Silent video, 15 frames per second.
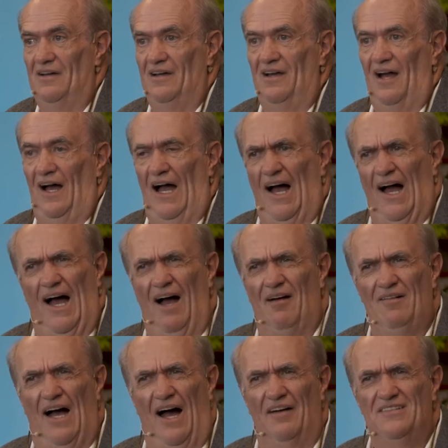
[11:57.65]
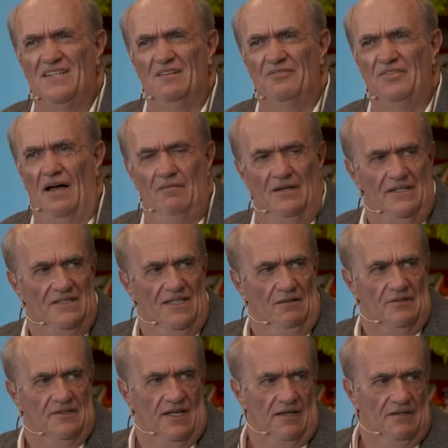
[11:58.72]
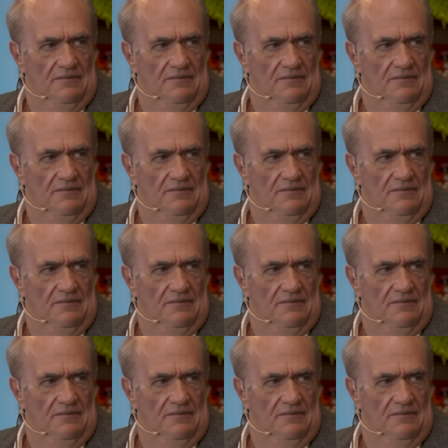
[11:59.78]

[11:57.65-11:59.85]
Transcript: Mm. How, how did the family deal with that?